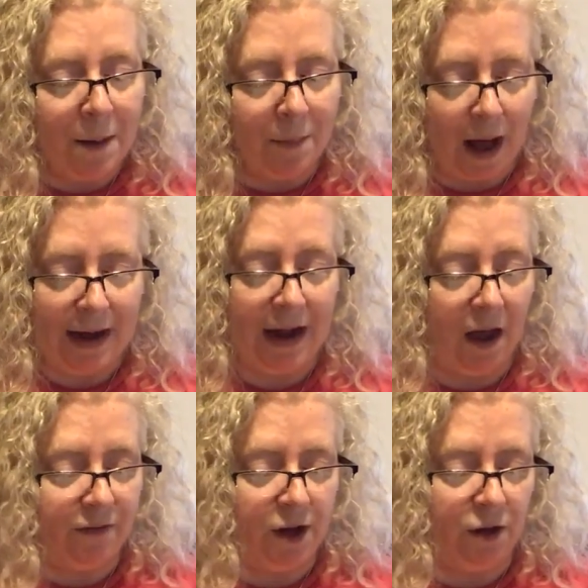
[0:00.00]
There is
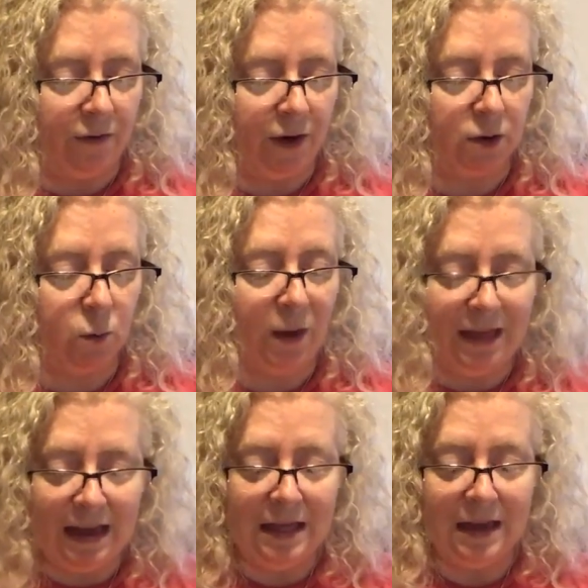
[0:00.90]
one body of the
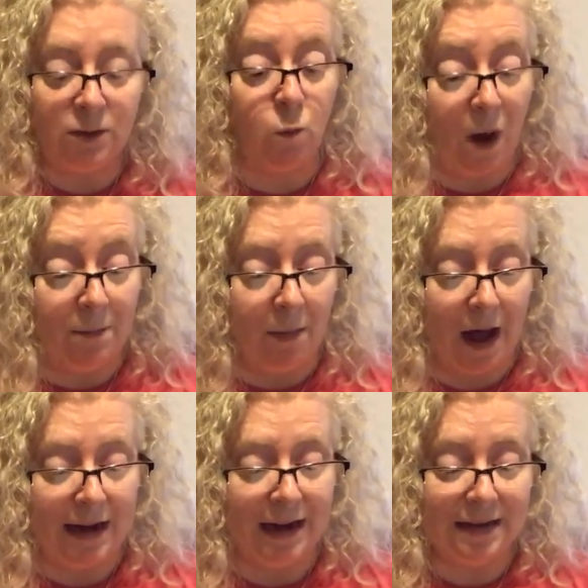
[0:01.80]
universe. Within
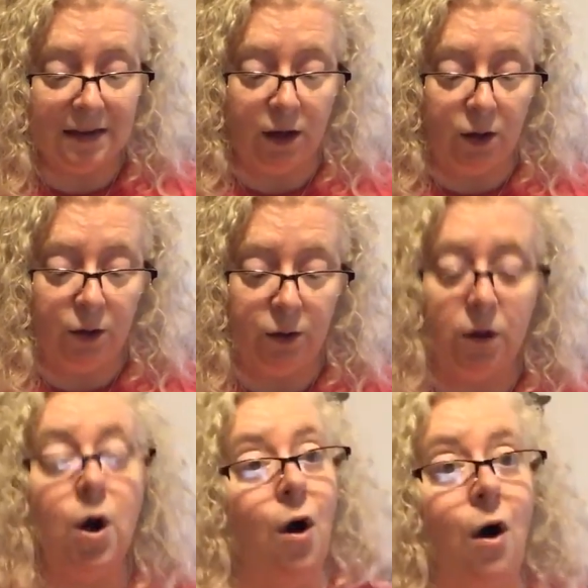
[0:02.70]
this one
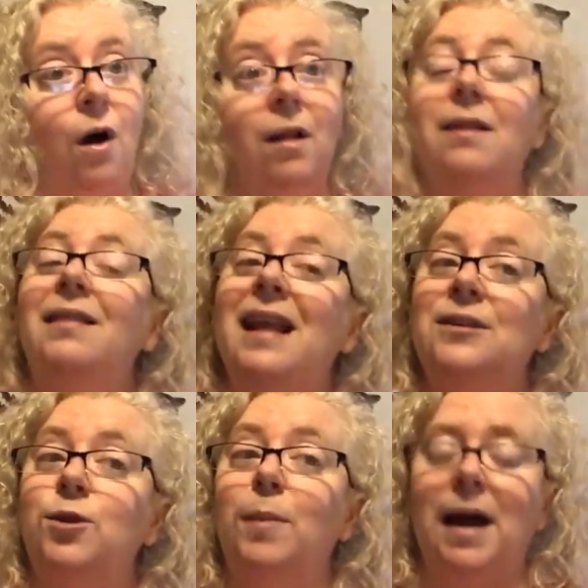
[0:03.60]
body is included
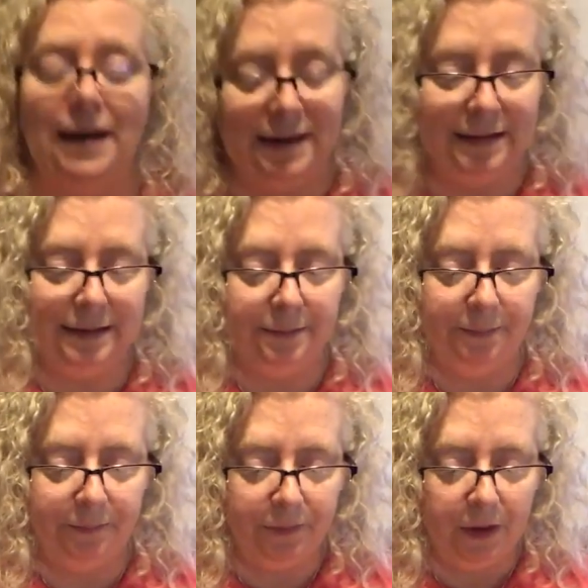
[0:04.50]
all lesser
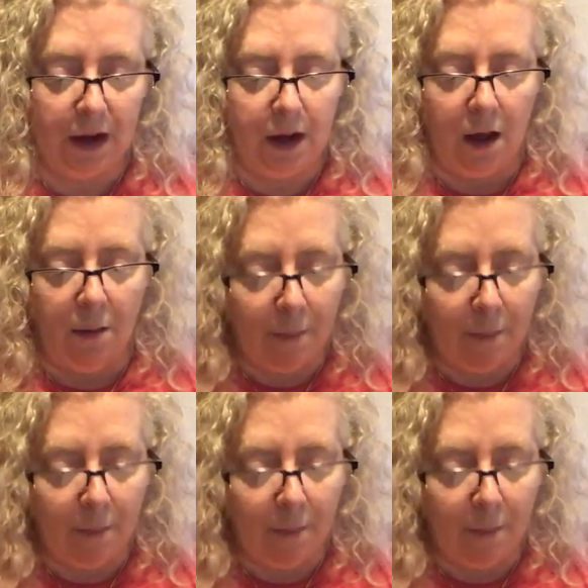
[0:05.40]
bodies.